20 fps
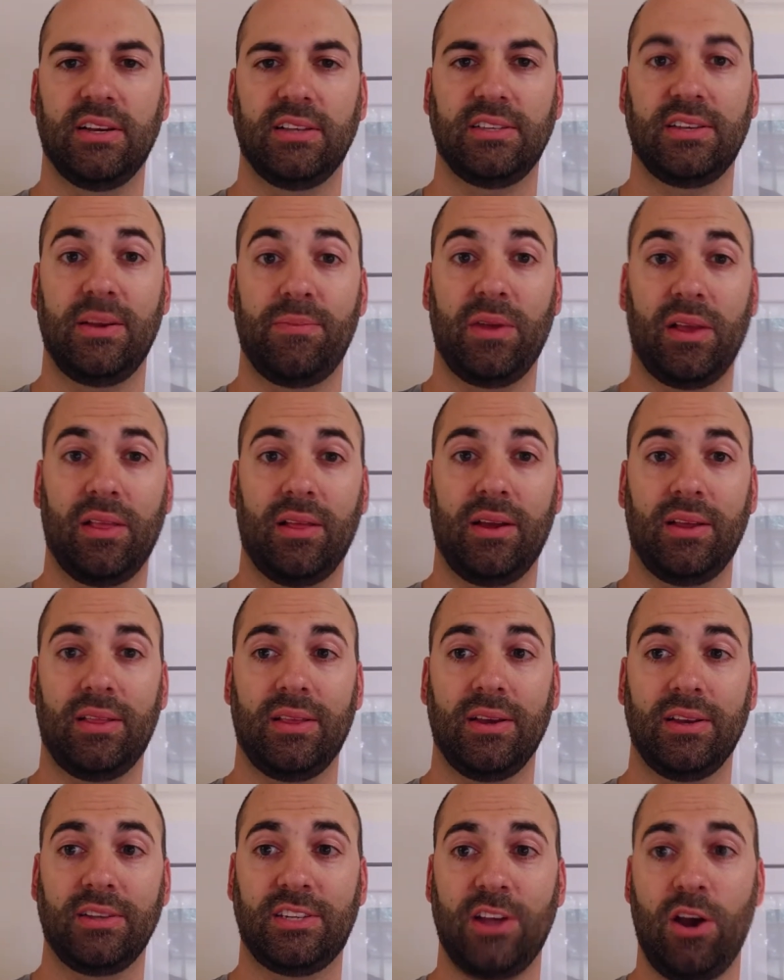on something like
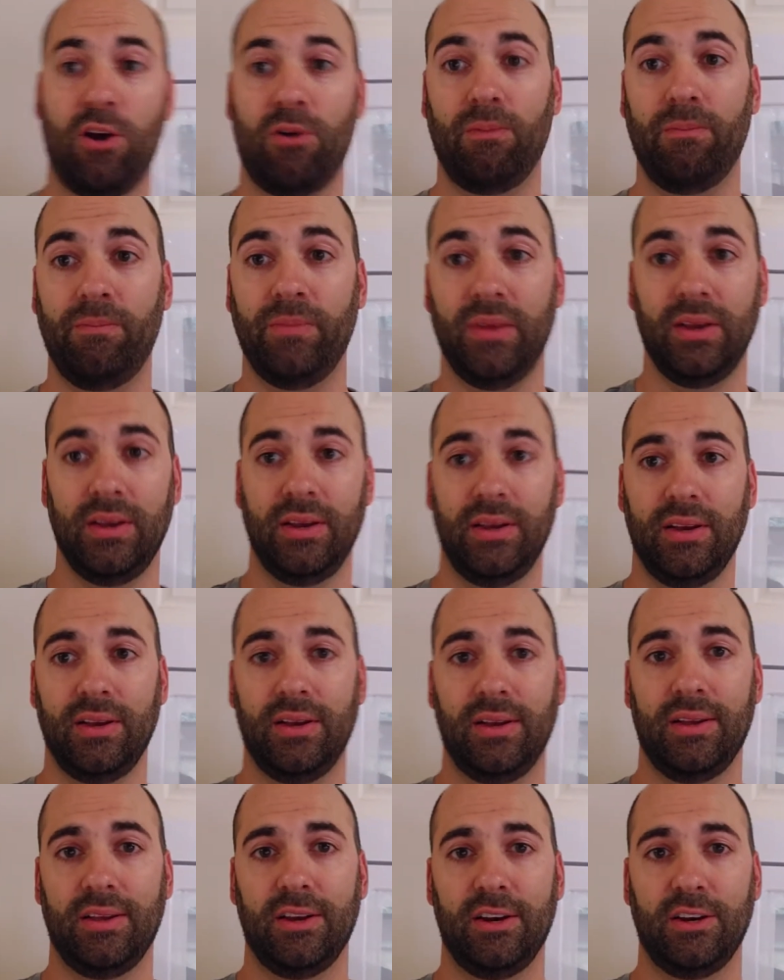this. So
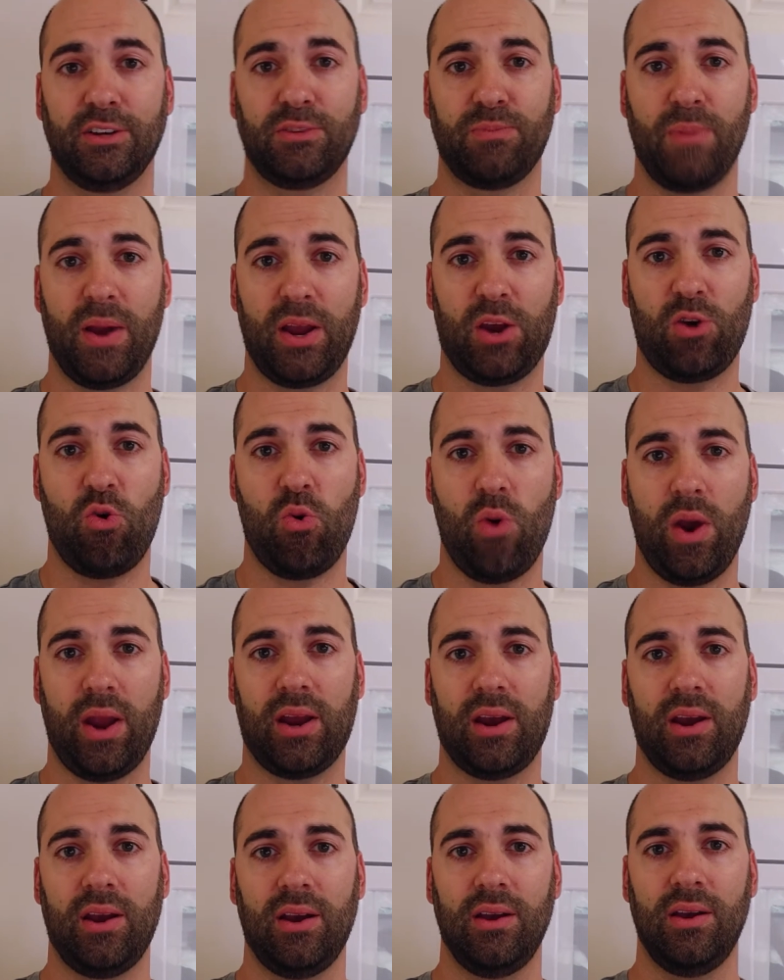there's my
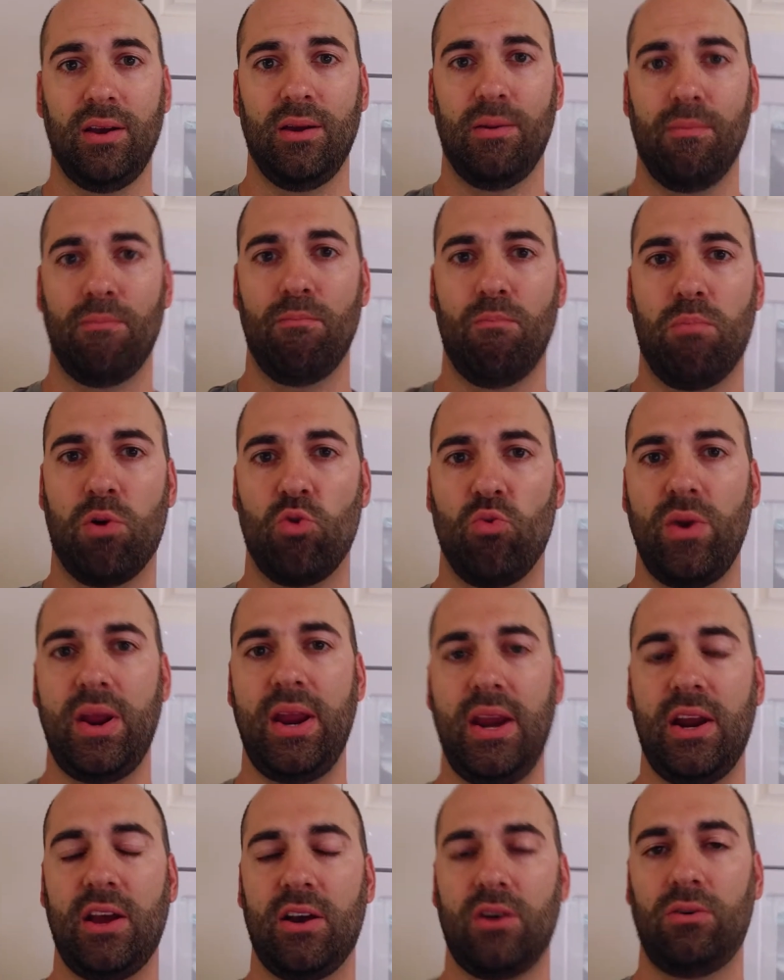quick
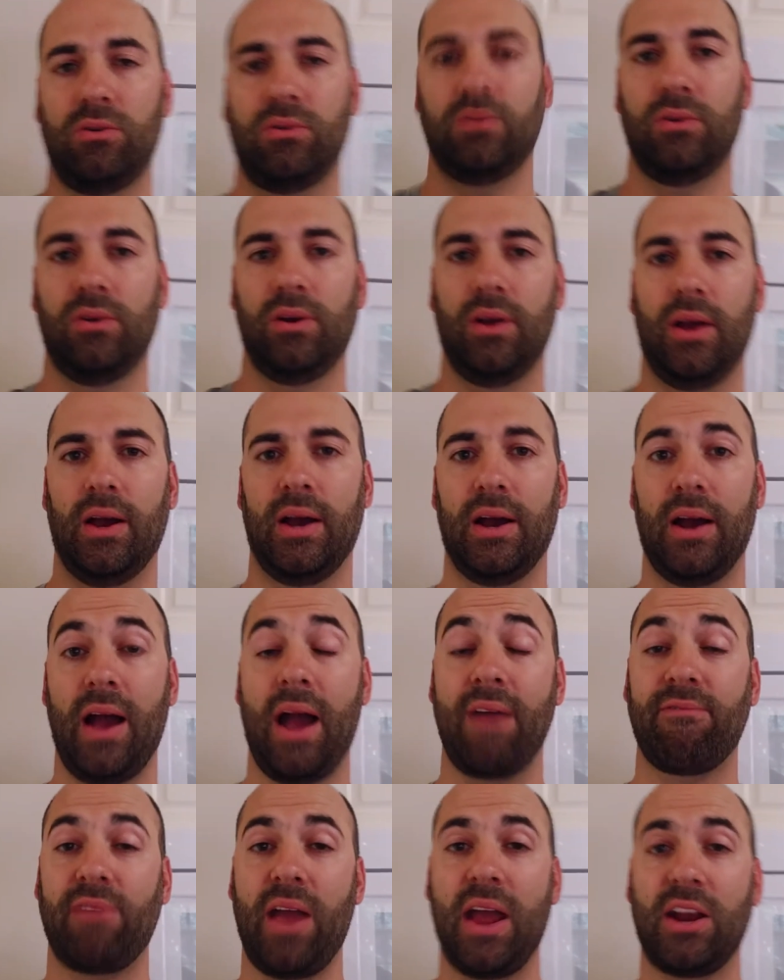burrito.
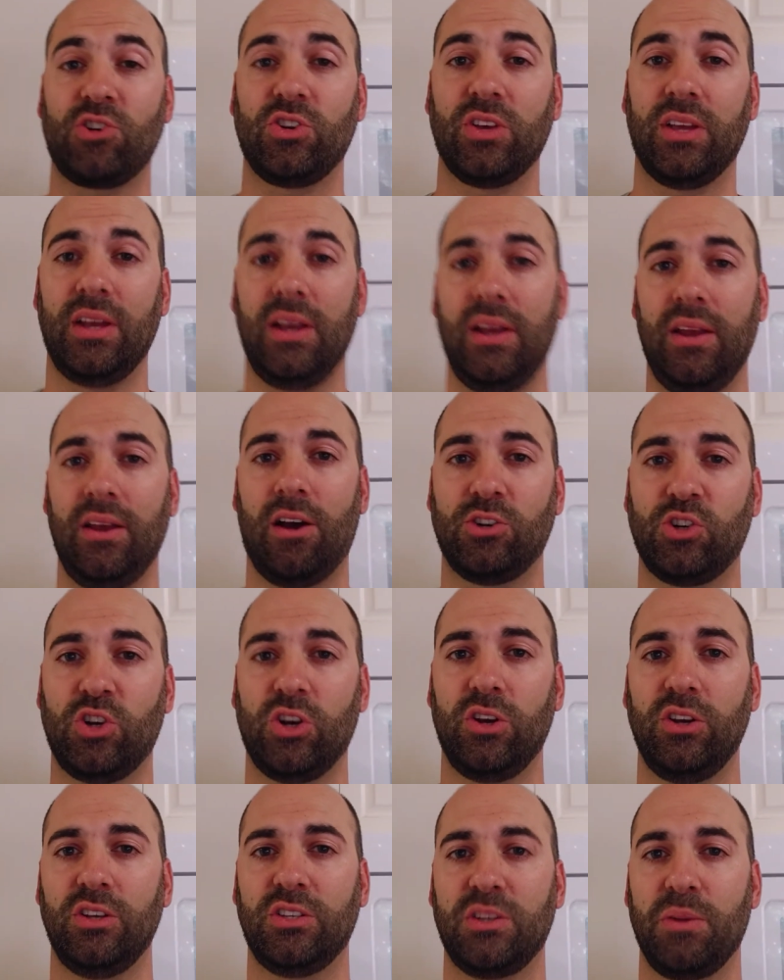I'll
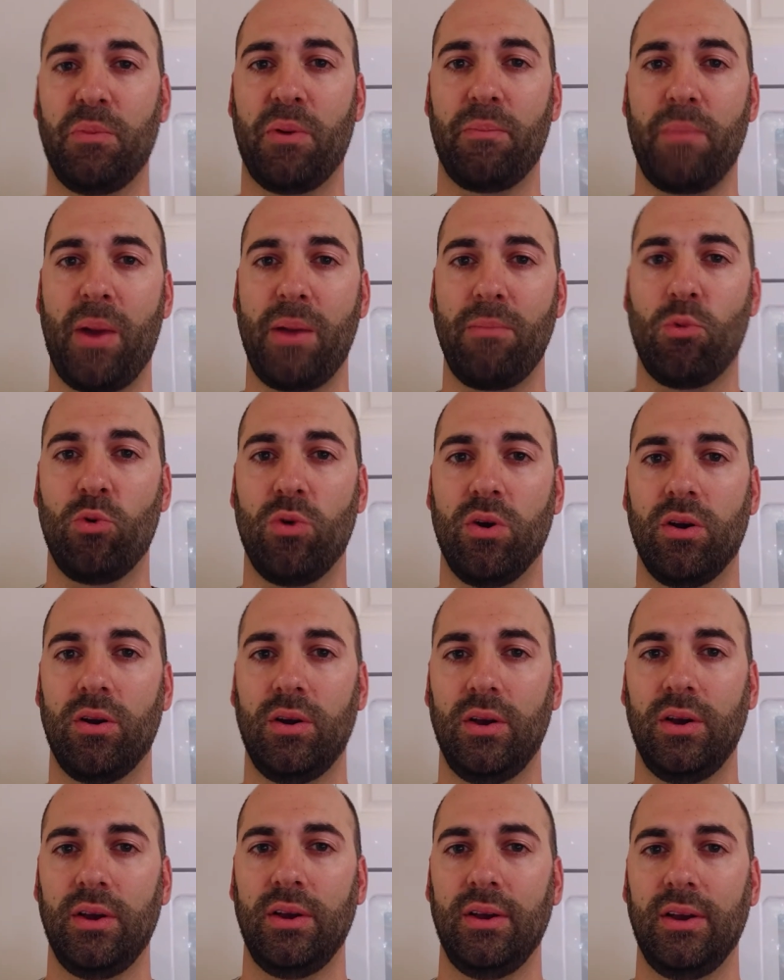show you some of my more
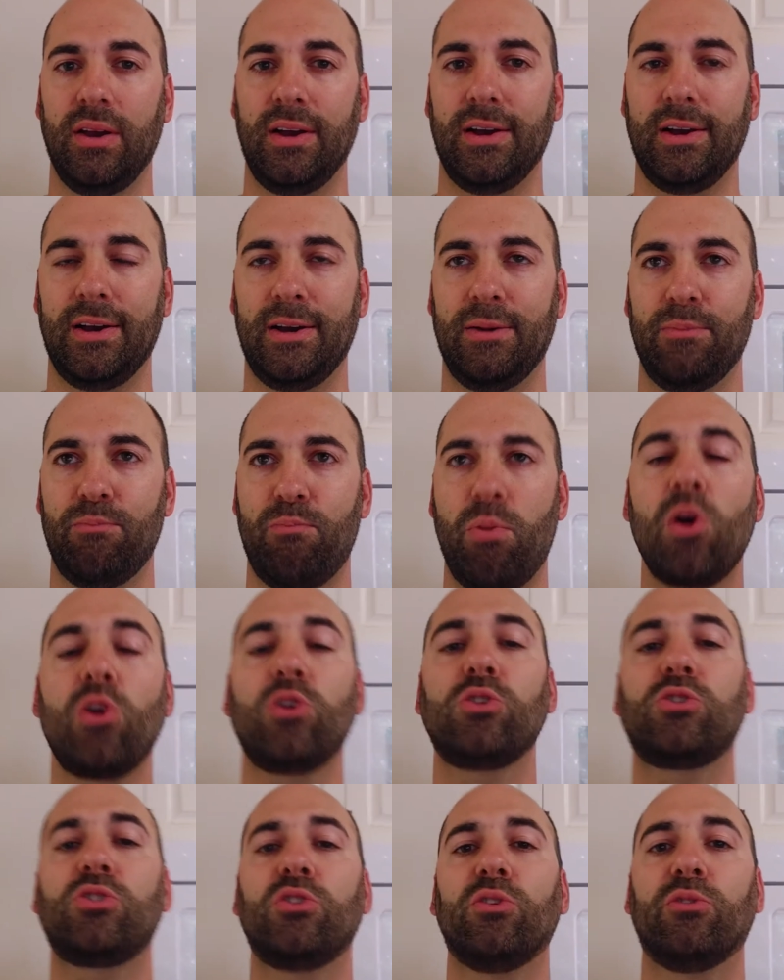
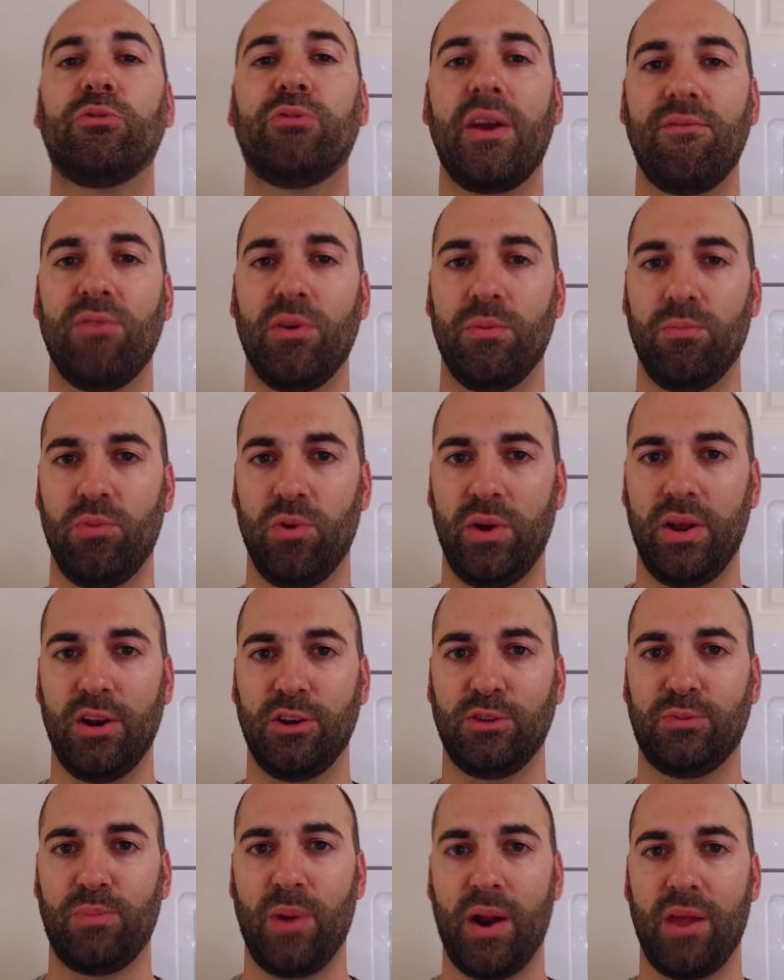personal favorite
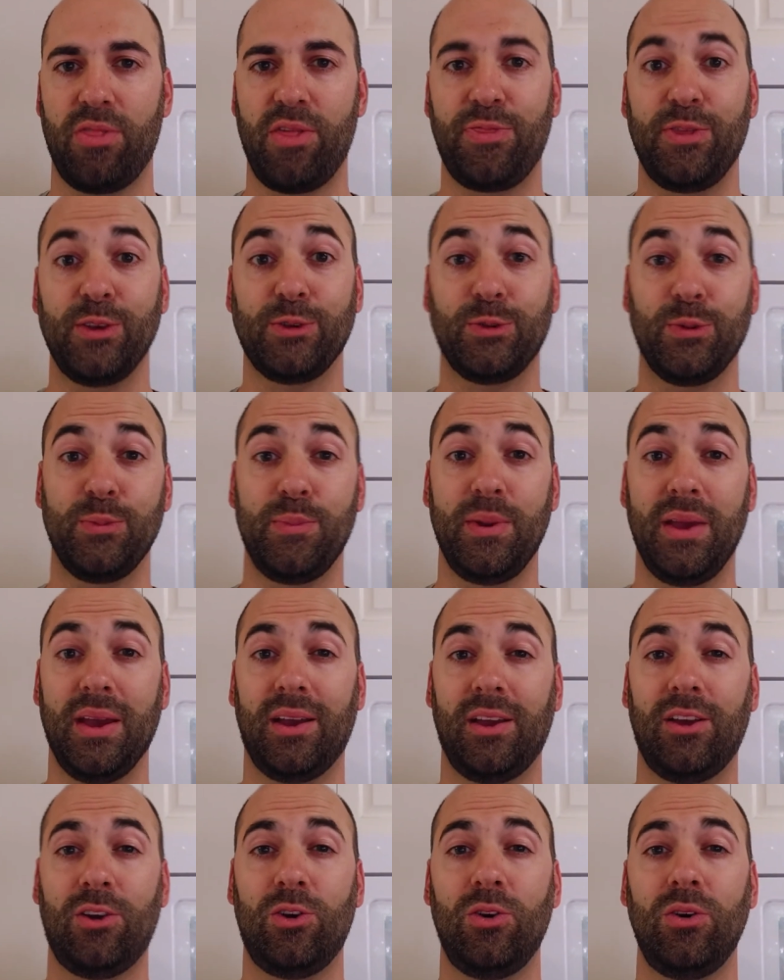burritos, but I thought this would be a
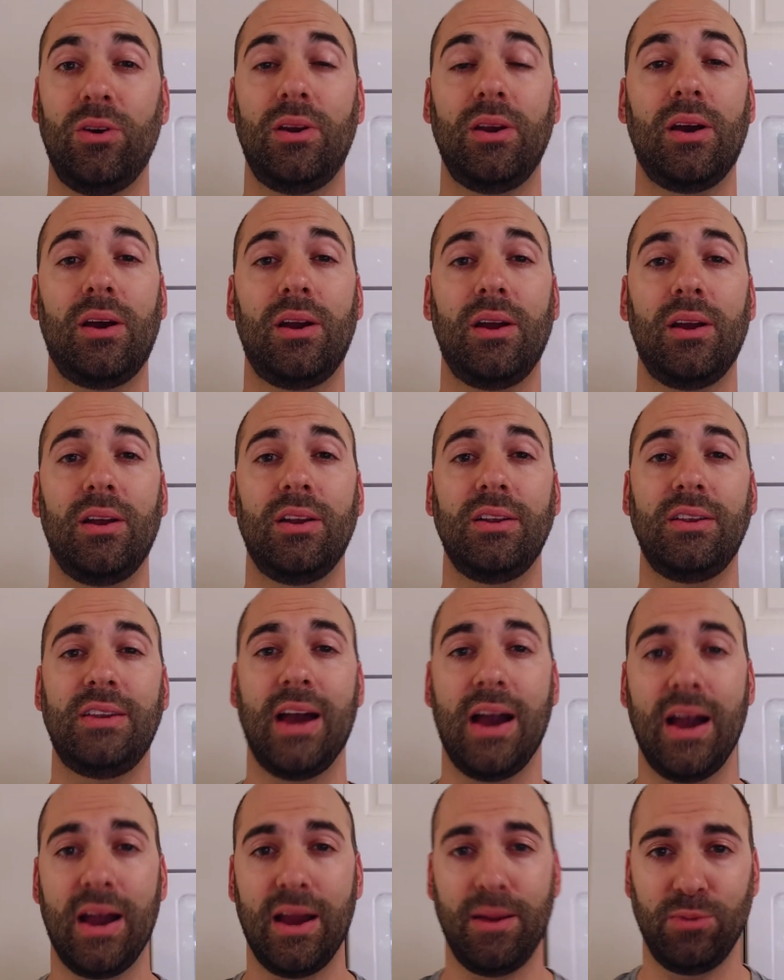good
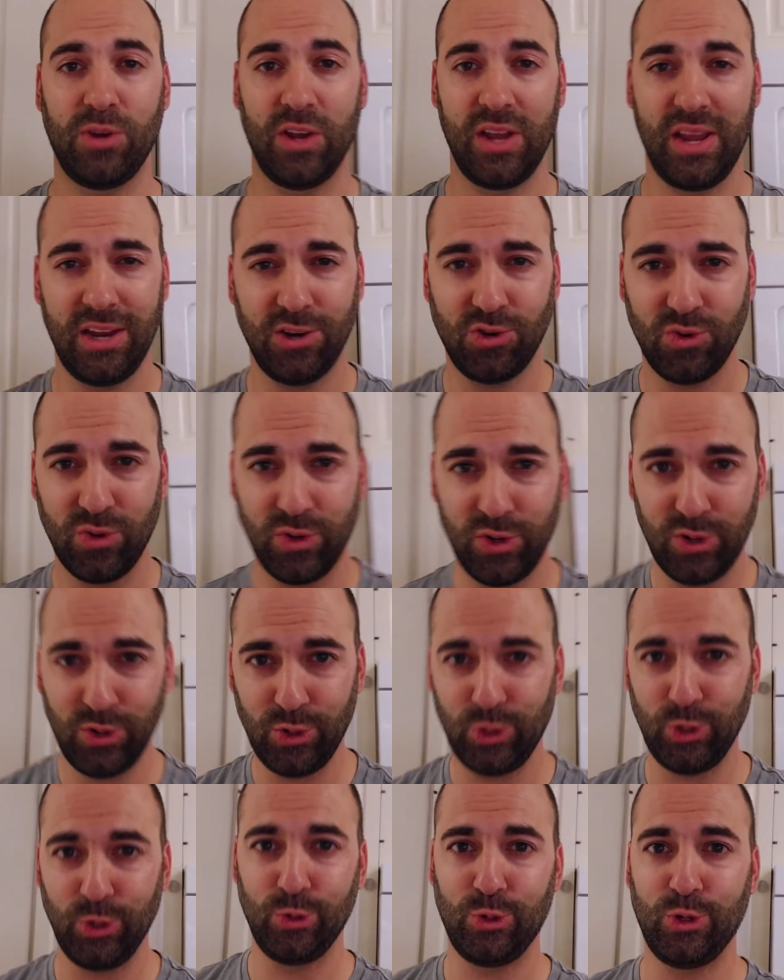time to
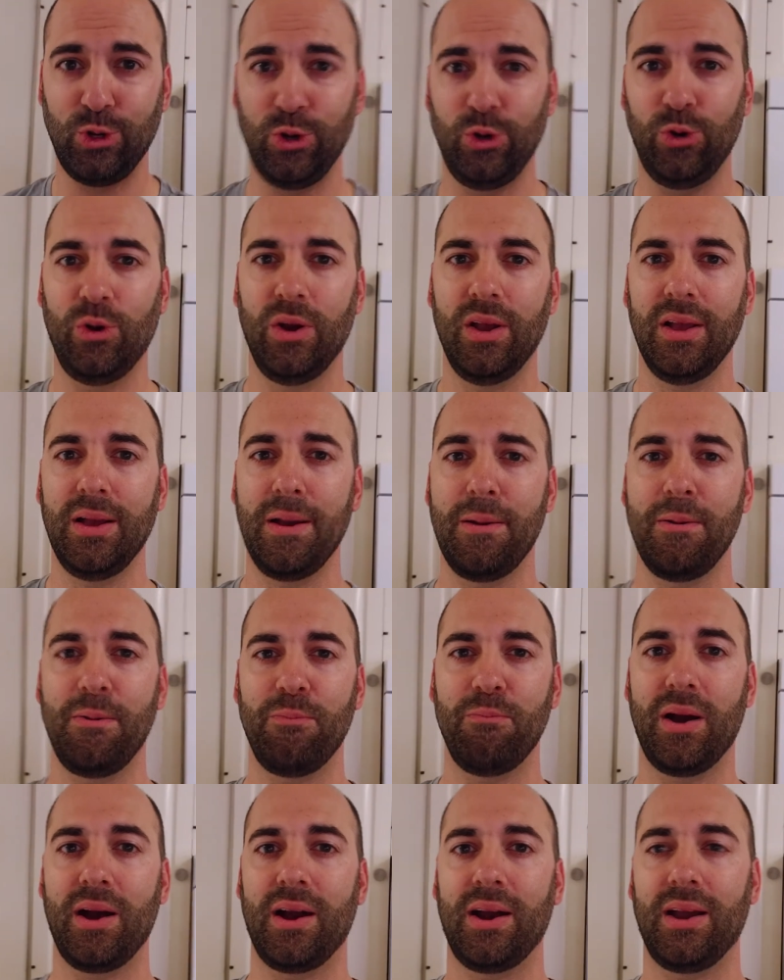introduce you to
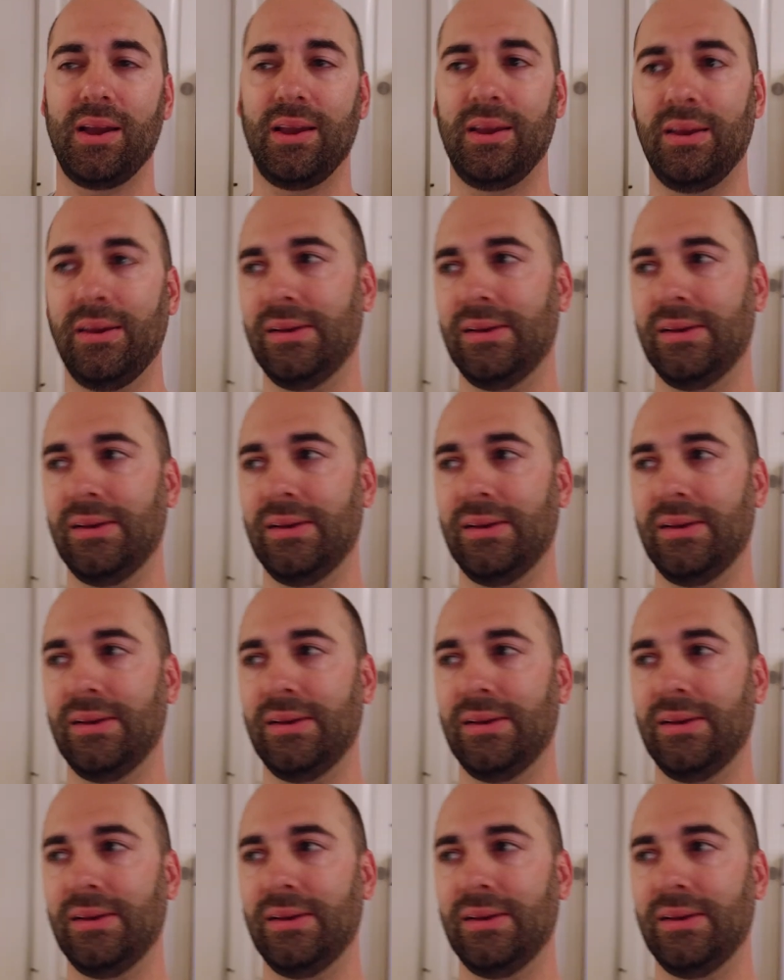my